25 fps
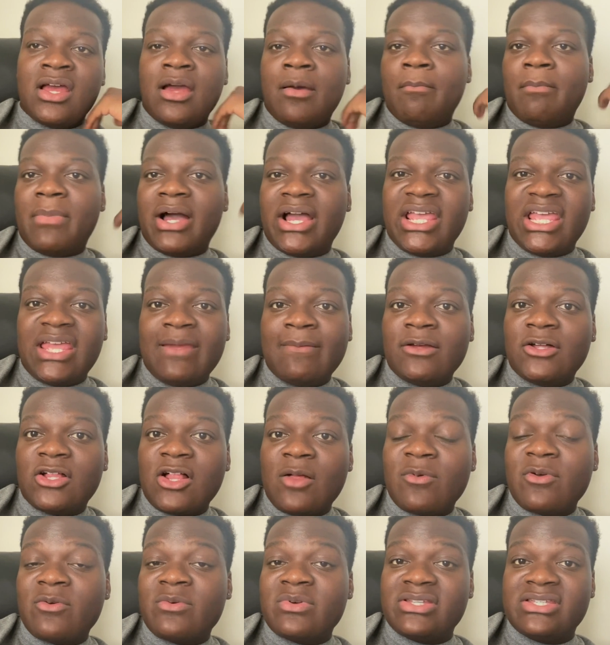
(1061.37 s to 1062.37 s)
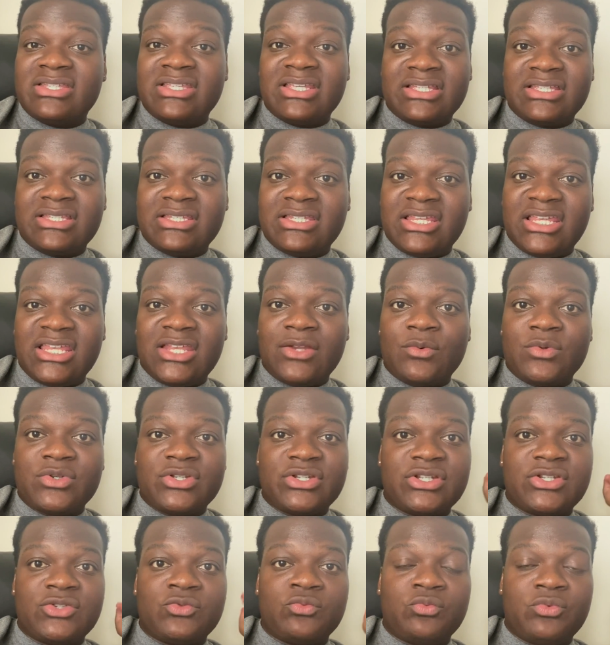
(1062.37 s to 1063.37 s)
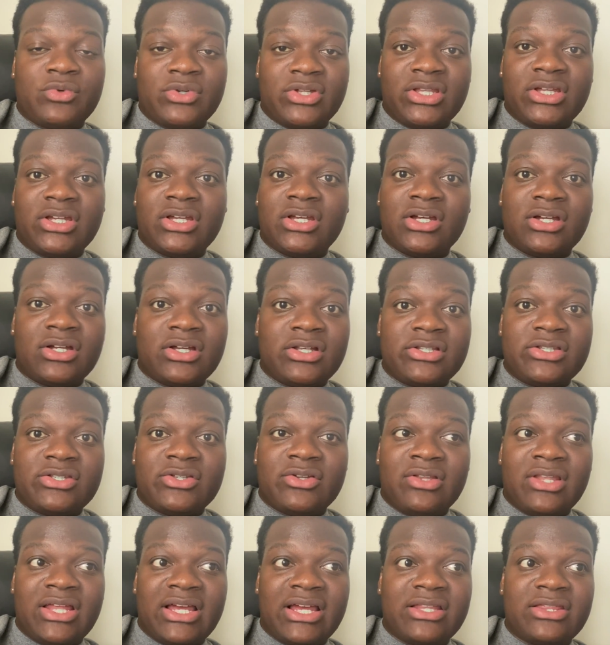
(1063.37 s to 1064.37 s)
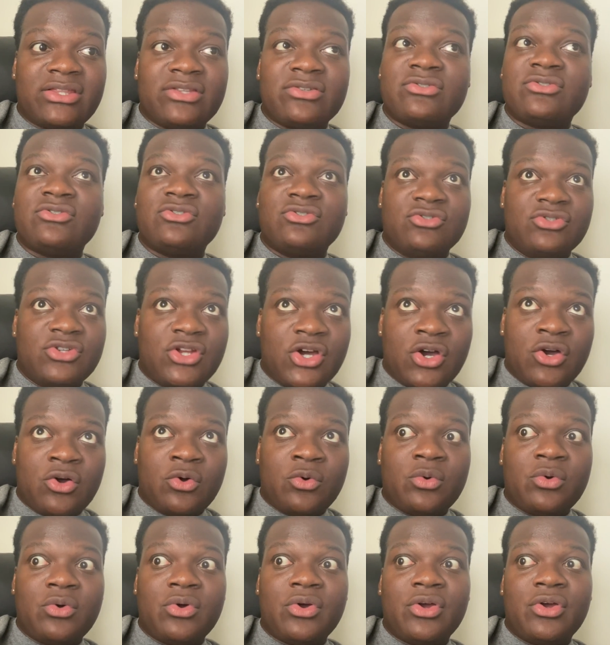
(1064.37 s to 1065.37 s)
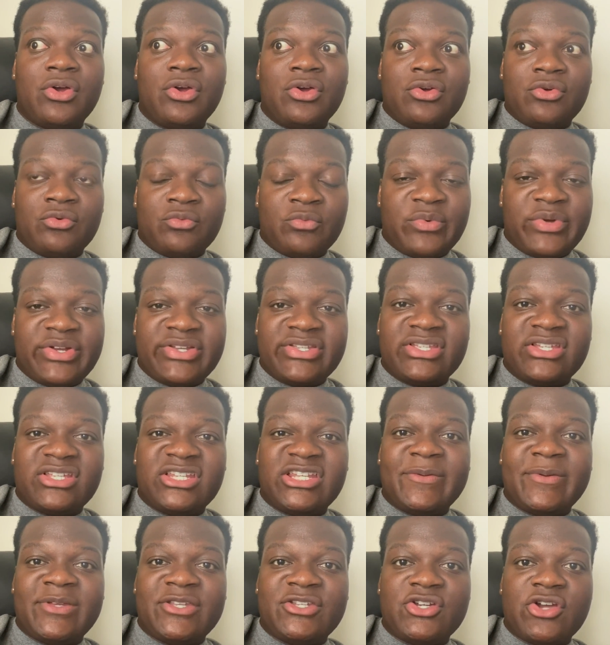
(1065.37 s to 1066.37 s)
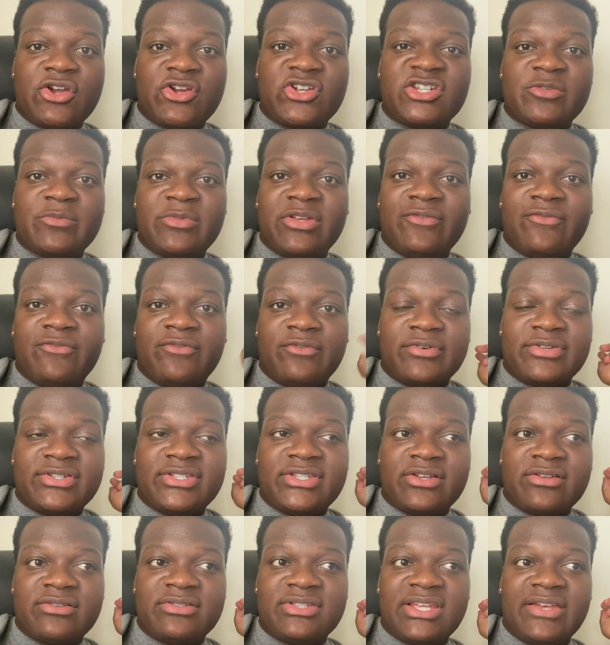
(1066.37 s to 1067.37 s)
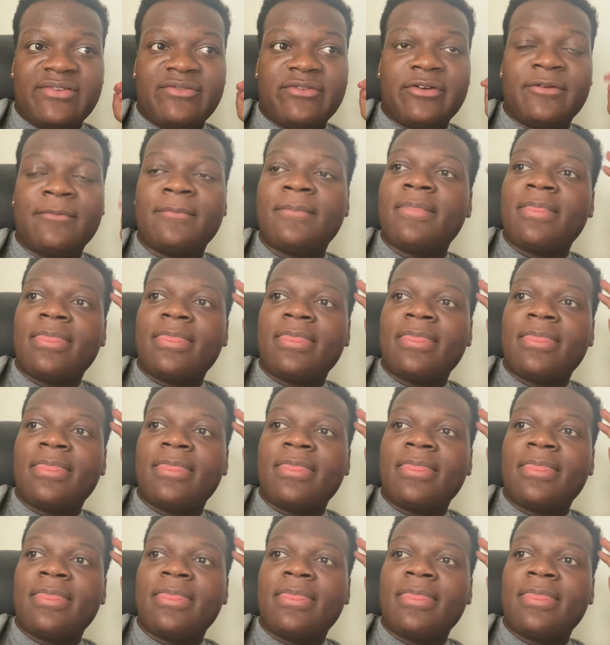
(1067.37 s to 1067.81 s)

my hemoglobin was 16, which is really good. So, like, there's no reason to be charging me for a Cell Saver.